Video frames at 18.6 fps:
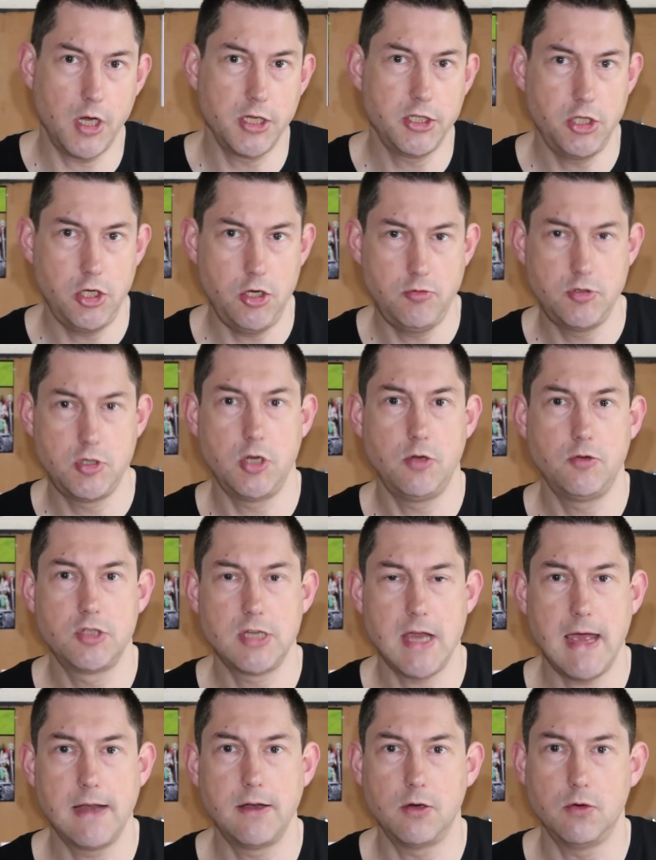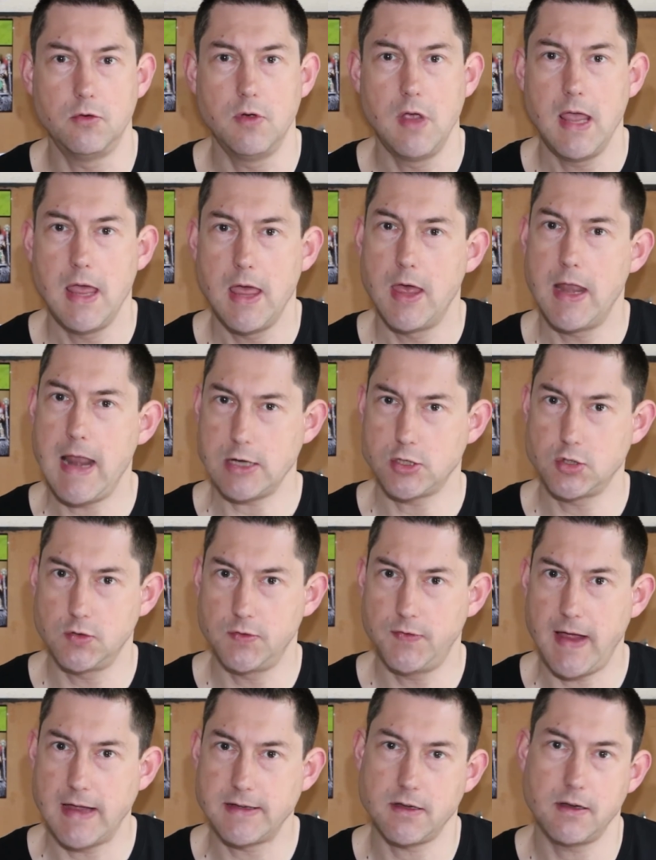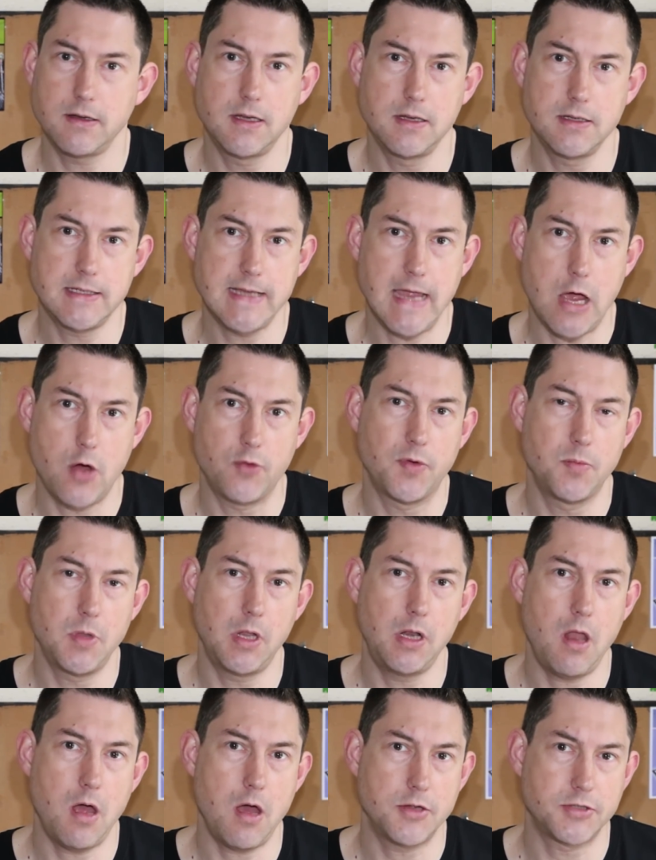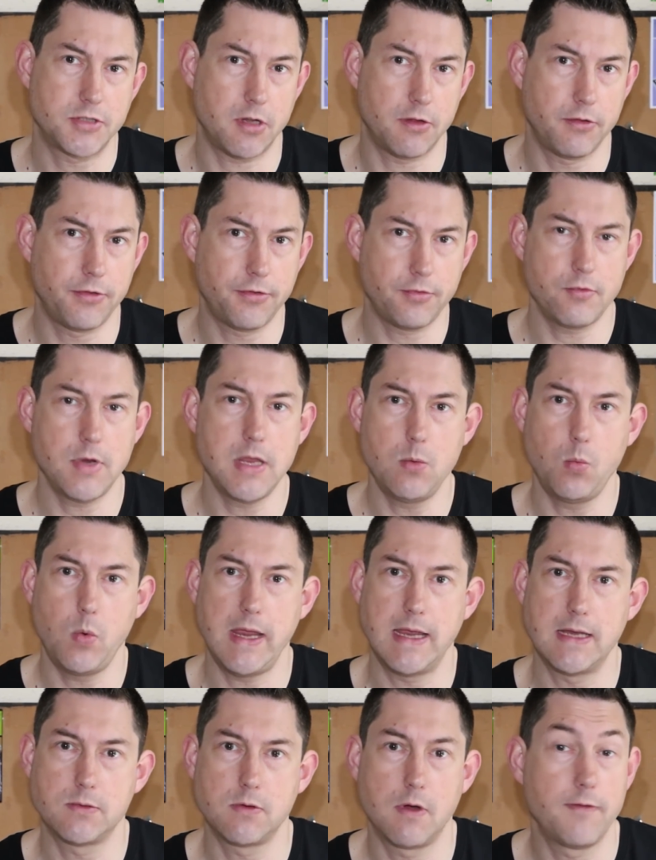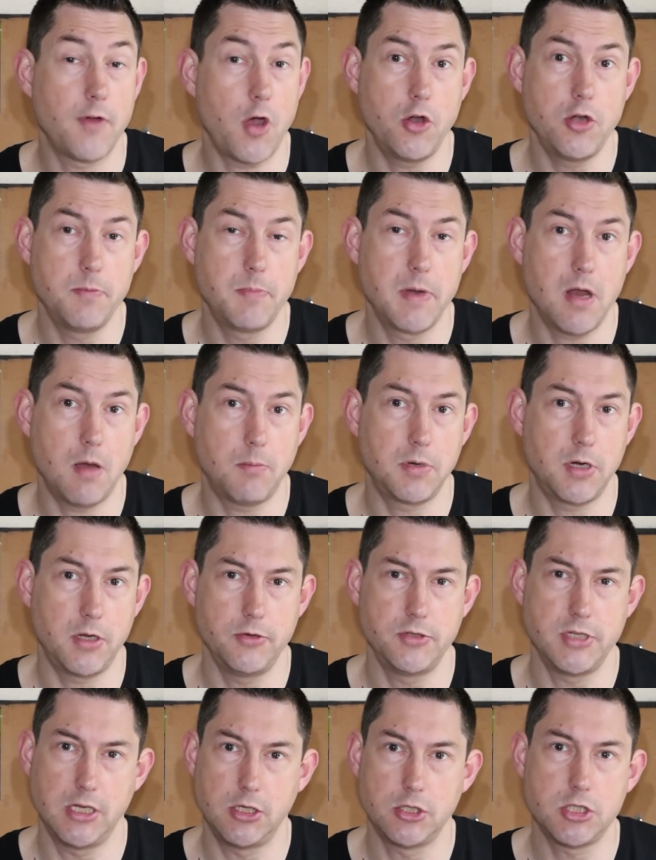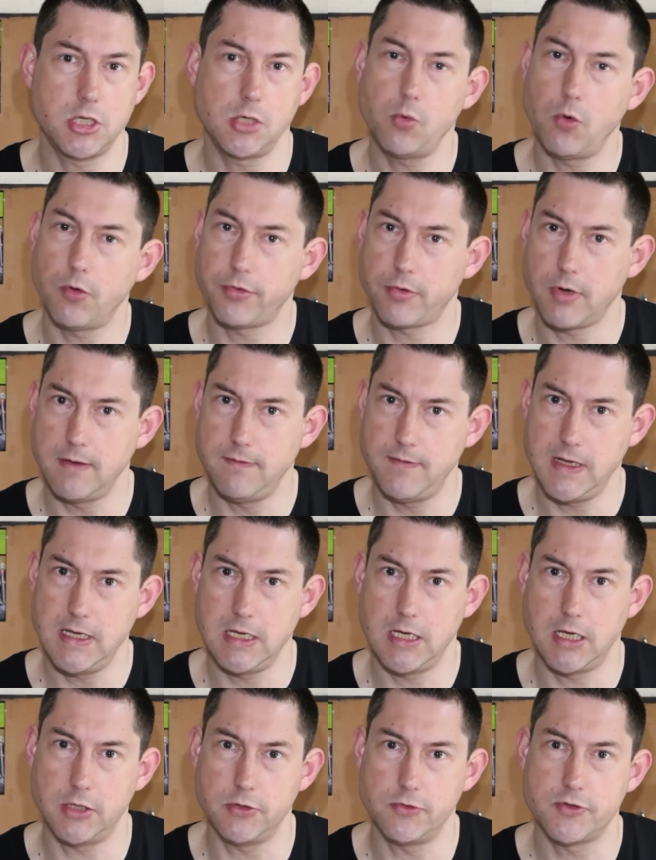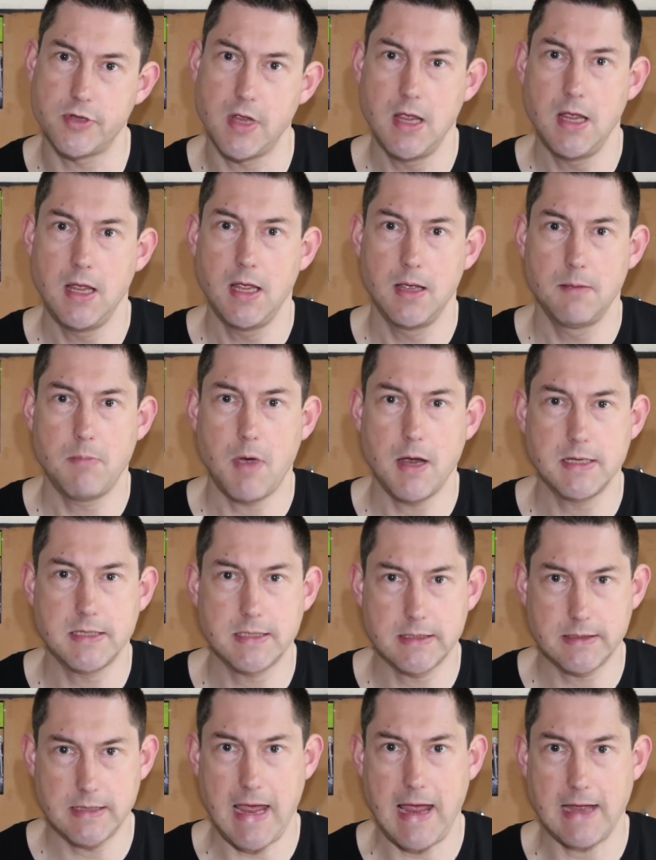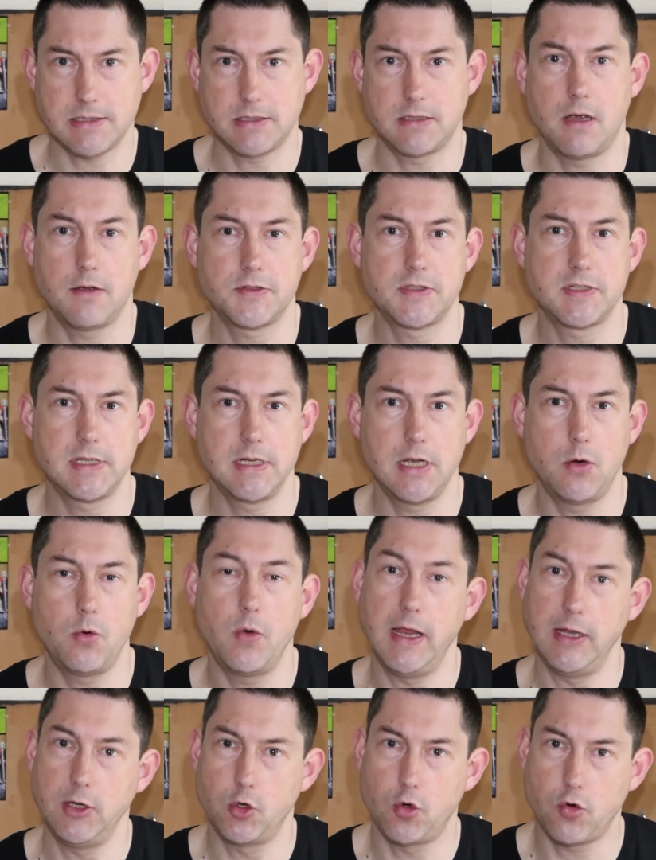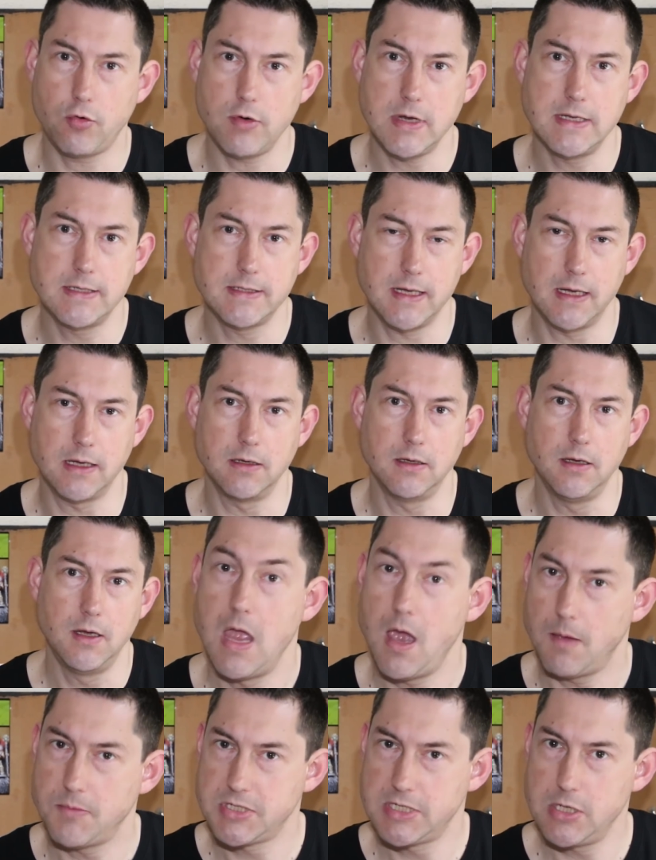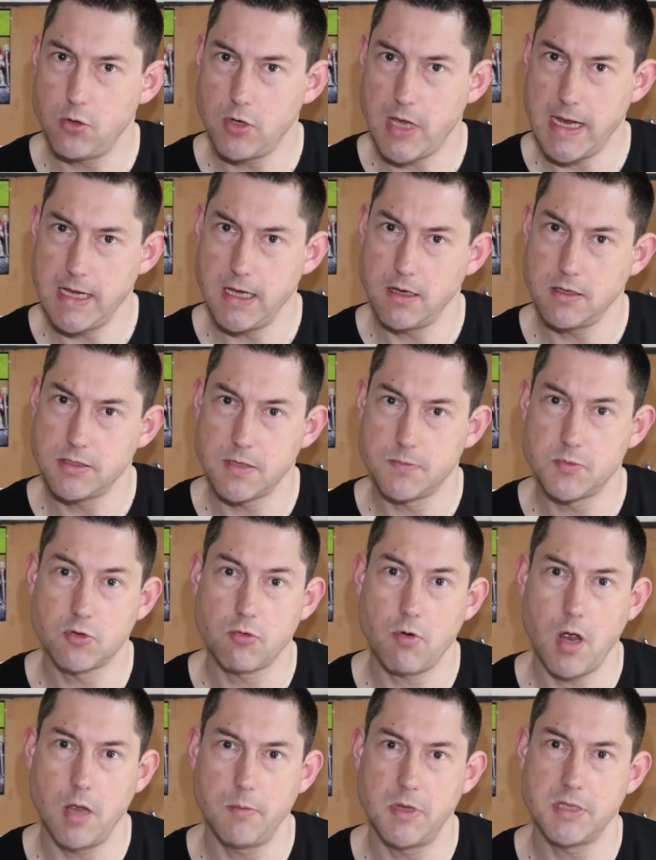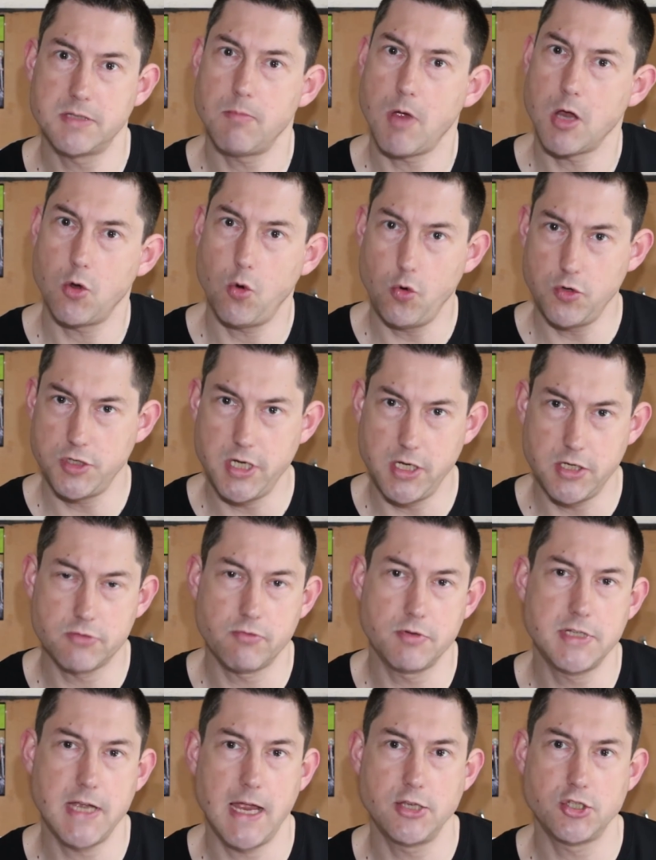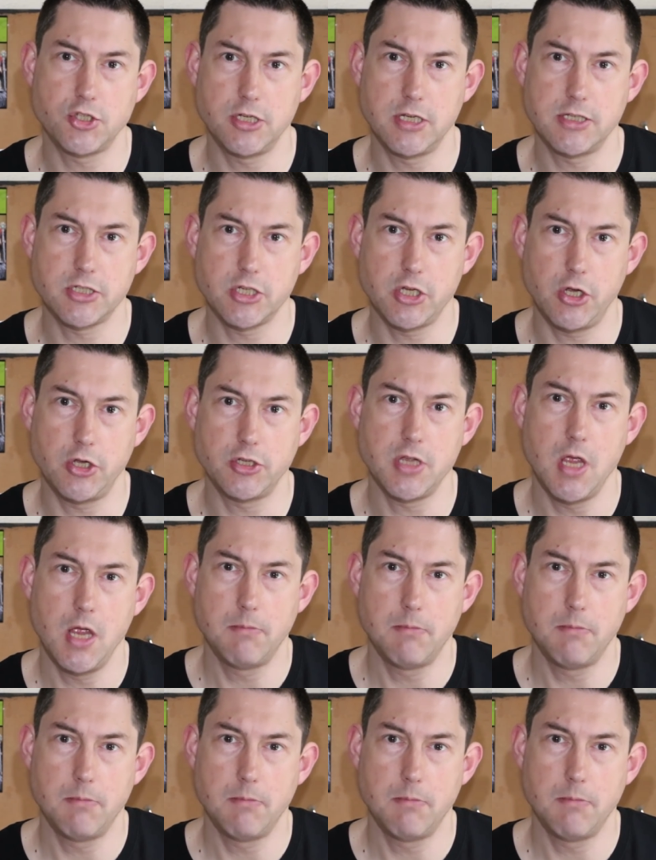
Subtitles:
a YouTube channel. In actual fact, I can tell from the last 3 weeks where I've only been uploading 2 or 3 videos, my stats are still increasing. I'm still gaining subscribers, my audience retention is good,